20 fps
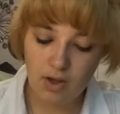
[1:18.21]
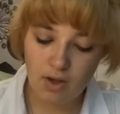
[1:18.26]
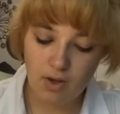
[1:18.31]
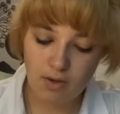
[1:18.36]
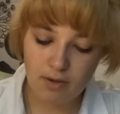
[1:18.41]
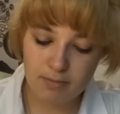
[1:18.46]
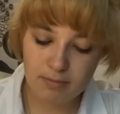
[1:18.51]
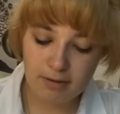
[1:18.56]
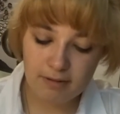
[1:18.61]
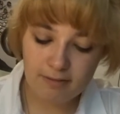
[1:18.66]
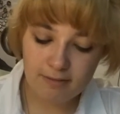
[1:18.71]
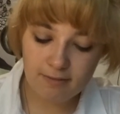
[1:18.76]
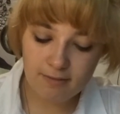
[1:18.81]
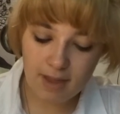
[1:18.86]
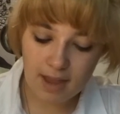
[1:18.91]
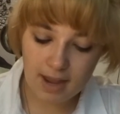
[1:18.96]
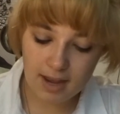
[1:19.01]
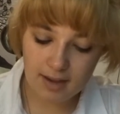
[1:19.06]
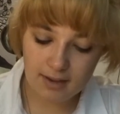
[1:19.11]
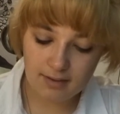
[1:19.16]
on my
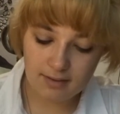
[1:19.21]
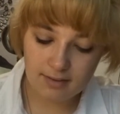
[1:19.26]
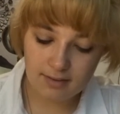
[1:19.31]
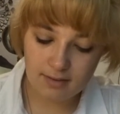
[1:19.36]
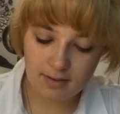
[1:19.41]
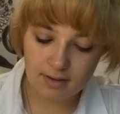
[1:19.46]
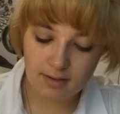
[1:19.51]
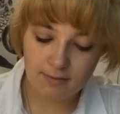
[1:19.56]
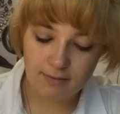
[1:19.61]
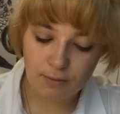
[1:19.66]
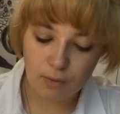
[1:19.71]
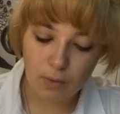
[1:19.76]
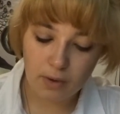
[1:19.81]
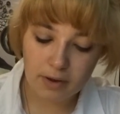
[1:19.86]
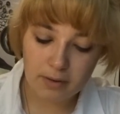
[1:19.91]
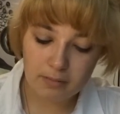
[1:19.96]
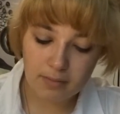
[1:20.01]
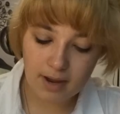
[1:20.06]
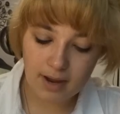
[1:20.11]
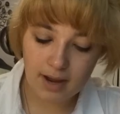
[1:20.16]
face and
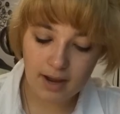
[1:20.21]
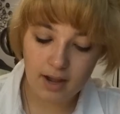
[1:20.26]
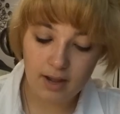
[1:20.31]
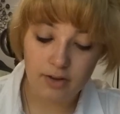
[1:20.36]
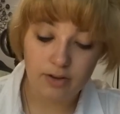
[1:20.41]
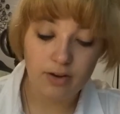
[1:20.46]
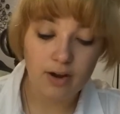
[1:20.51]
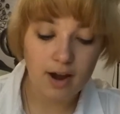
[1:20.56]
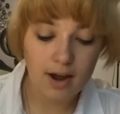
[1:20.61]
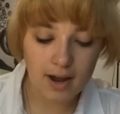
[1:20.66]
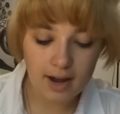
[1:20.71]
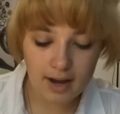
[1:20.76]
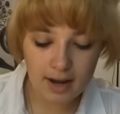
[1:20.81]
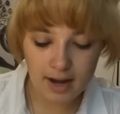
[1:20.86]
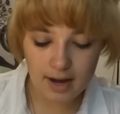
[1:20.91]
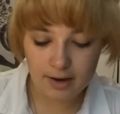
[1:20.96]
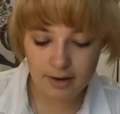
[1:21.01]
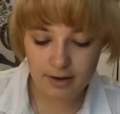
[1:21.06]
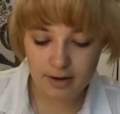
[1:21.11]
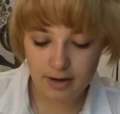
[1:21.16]
avoid my under eye
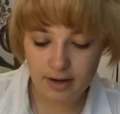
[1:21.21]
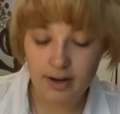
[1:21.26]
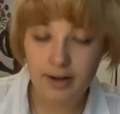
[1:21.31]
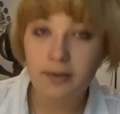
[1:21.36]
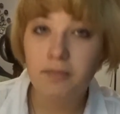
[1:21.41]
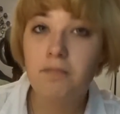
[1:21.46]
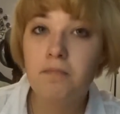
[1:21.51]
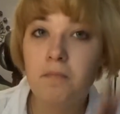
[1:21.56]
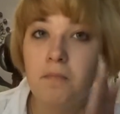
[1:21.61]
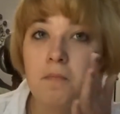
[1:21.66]
area.